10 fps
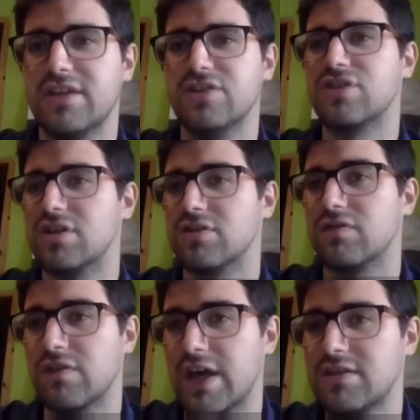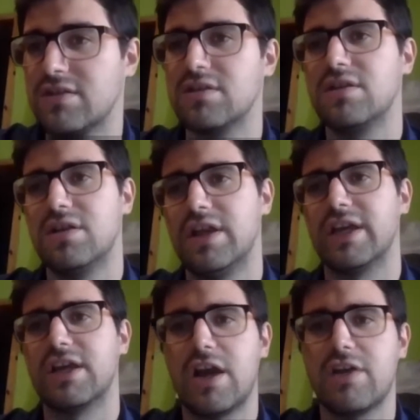you cannot do that.
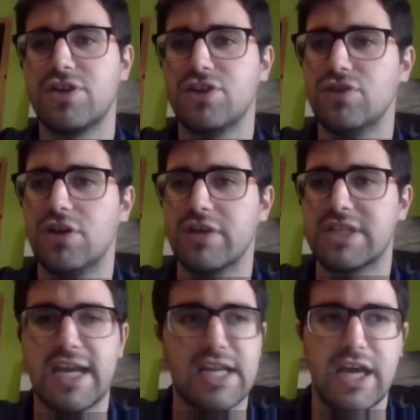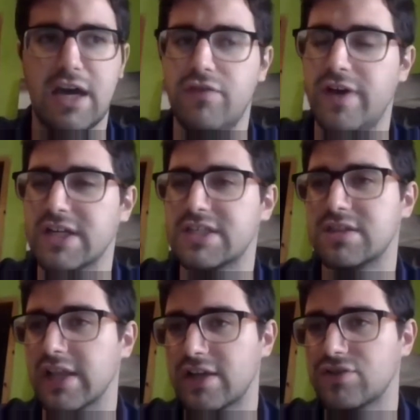Like either you know exactly how fast
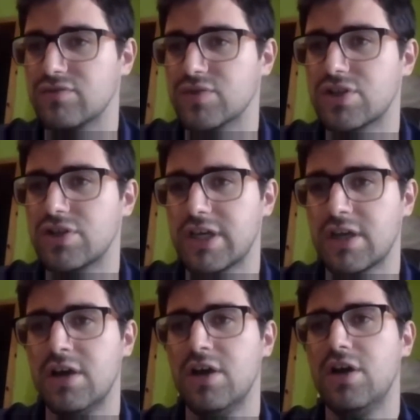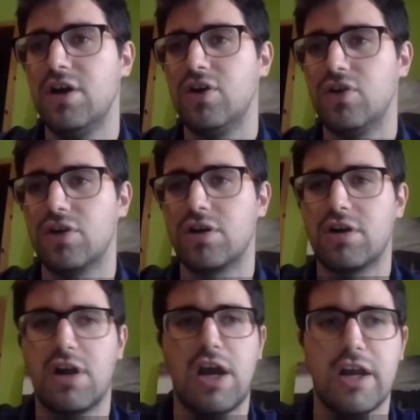the electron was going,
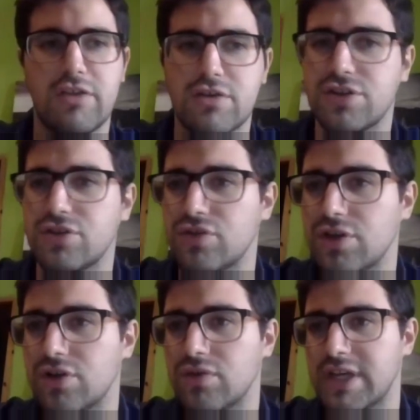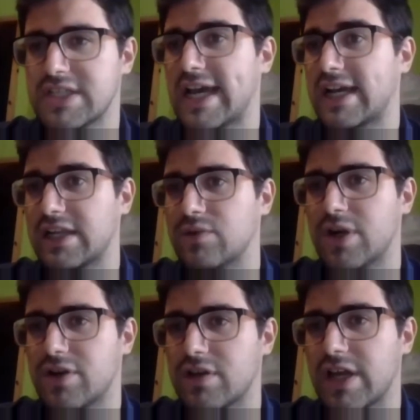or either you know exactly
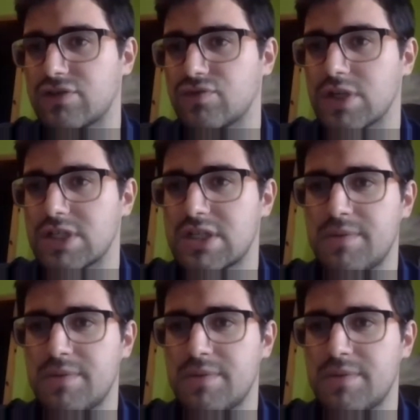where the electron was.